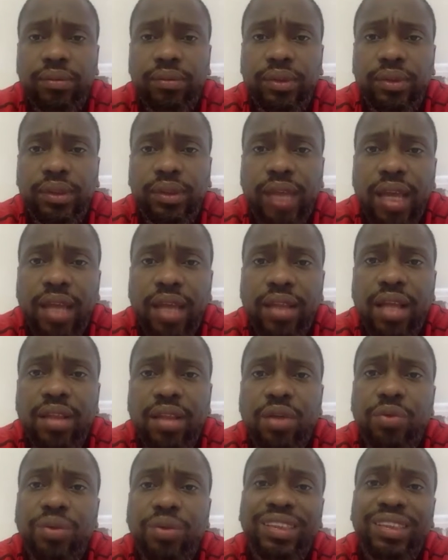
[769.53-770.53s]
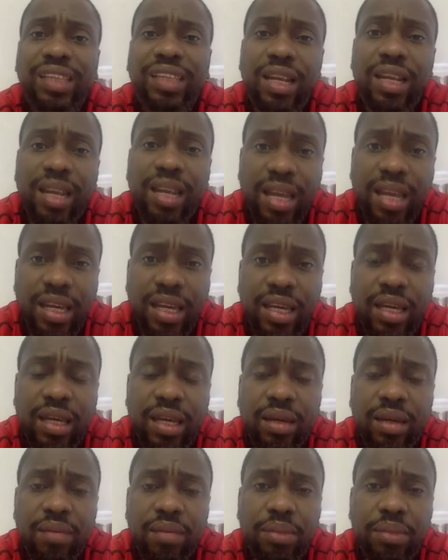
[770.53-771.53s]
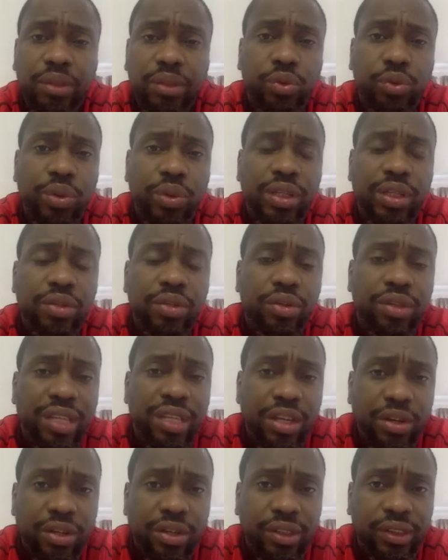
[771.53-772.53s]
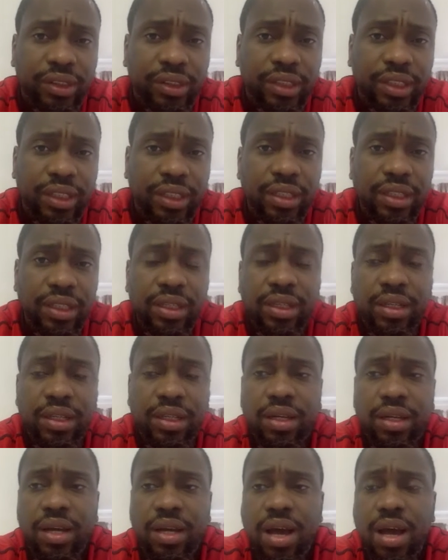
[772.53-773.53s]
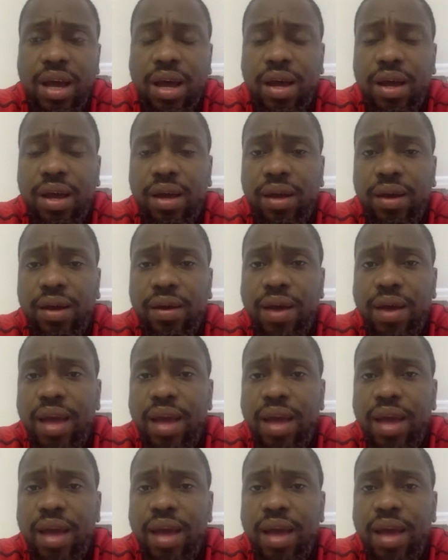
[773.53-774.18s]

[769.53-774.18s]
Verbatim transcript: saying that there is a link between the D R C uh,